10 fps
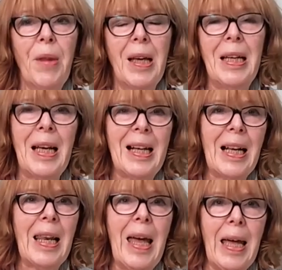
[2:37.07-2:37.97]
kind of
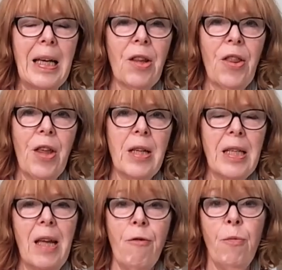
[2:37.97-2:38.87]
click that
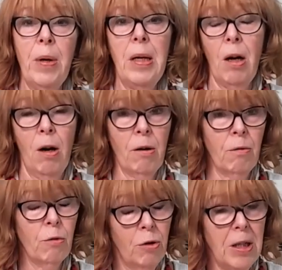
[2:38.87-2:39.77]
if we are
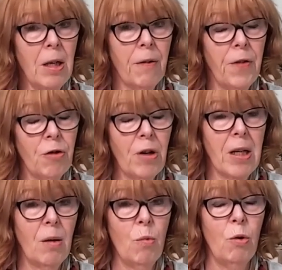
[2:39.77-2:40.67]
good enough at
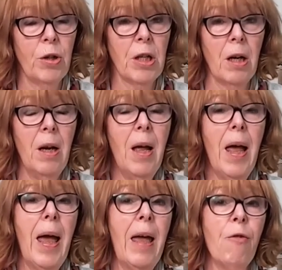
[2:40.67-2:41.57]
drinking water,
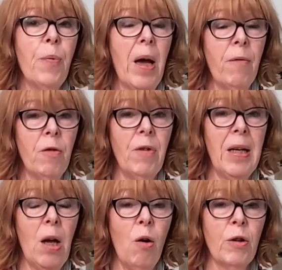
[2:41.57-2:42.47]
if we have a
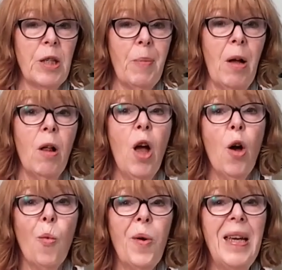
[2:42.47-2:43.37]
really hot spell,
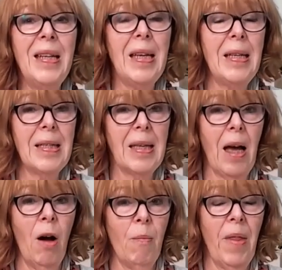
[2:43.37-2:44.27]
we need to
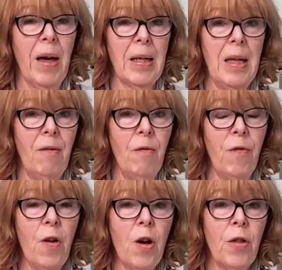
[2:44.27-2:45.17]
up that even
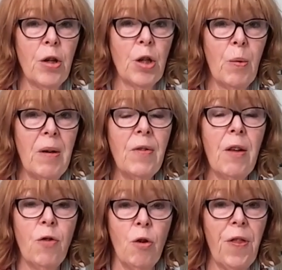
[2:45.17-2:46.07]
further. So even
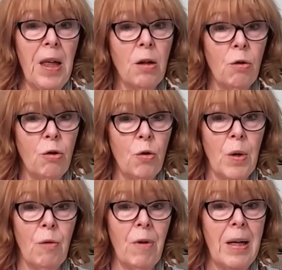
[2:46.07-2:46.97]
if you think you're
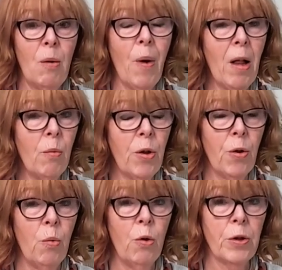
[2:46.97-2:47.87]
doing really well with the
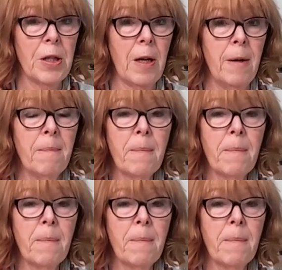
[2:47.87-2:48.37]
water,